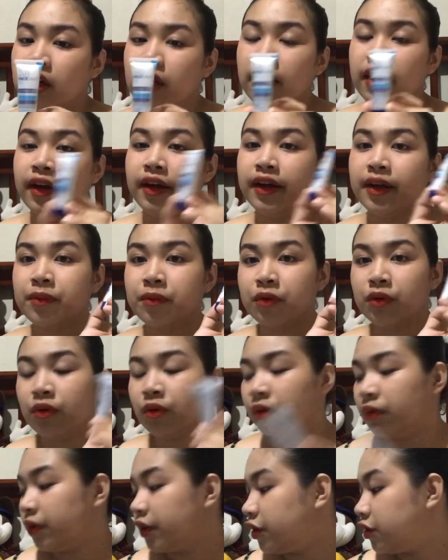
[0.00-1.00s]
I am
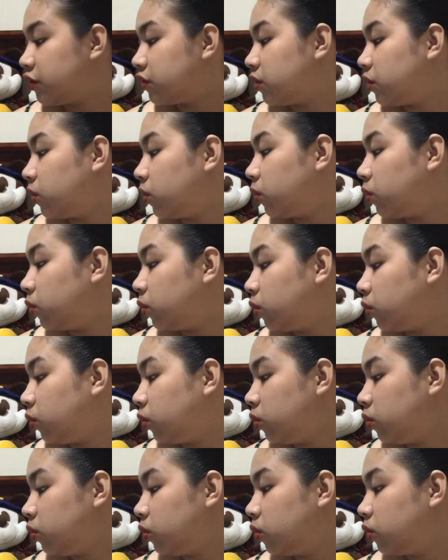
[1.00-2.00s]
going
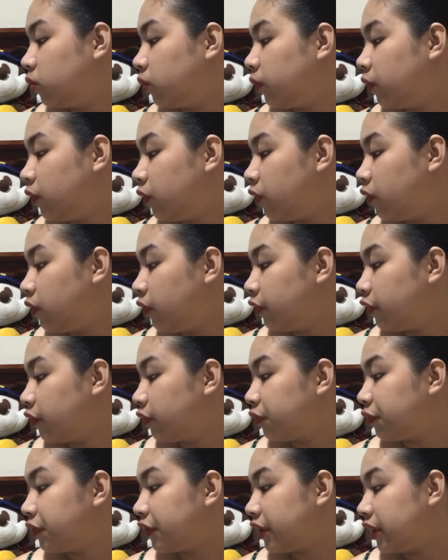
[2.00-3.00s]
to
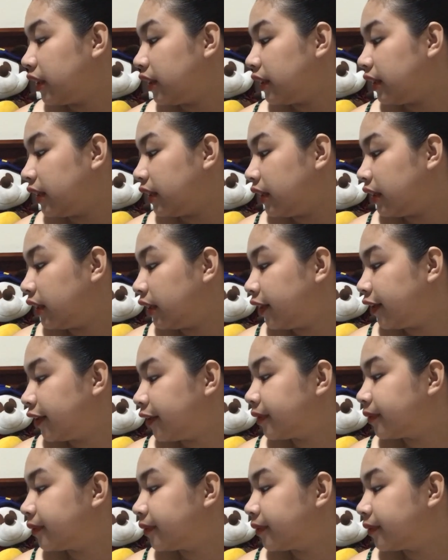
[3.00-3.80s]
really